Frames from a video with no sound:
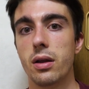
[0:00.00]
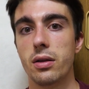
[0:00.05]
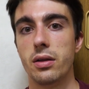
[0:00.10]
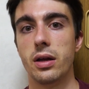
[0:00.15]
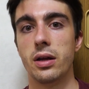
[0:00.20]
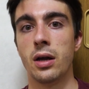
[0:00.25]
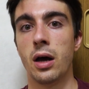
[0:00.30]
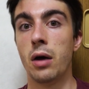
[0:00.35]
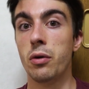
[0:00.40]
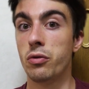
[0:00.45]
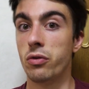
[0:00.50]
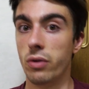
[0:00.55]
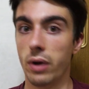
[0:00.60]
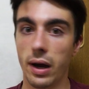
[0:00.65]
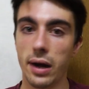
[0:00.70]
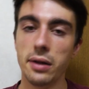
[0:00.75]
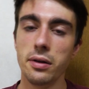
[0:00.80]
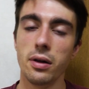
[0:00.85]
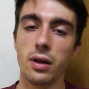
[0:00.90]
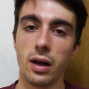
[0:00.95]
then how
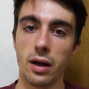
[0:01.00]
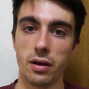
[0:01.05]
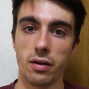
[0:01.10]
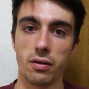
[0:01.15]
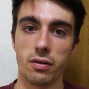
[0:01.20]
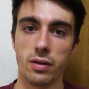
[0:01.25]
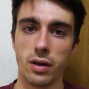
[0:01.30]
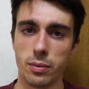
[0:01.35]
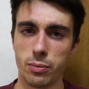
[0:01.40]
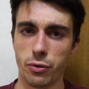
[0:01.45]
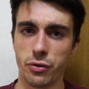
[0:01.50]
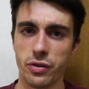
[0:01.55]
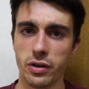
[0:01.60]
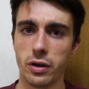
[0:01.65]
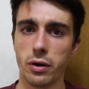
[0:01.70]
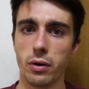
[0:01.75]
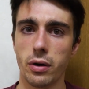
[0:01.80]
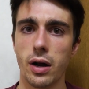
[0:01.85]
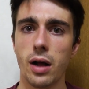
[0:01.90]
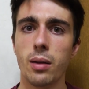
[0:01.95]
to analyze that
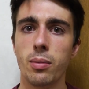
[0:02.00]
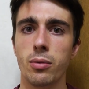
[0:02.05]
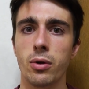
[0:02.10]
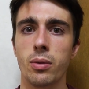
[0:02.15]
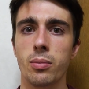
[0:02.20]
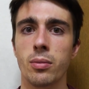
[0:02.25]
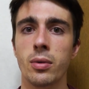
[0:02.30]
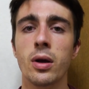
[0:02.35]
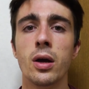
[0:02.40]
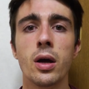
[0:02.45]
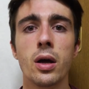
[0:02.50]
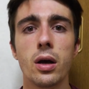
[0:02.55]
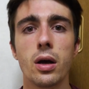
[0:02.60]
particular album,